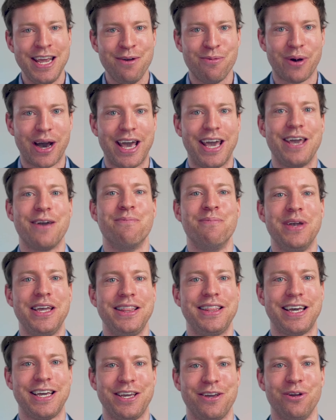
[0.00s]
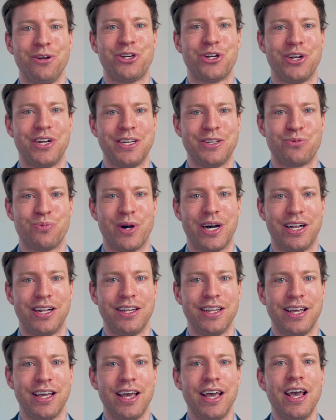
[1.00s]
any way mean that you should as
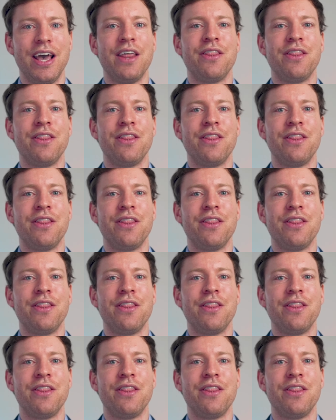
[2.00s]
well.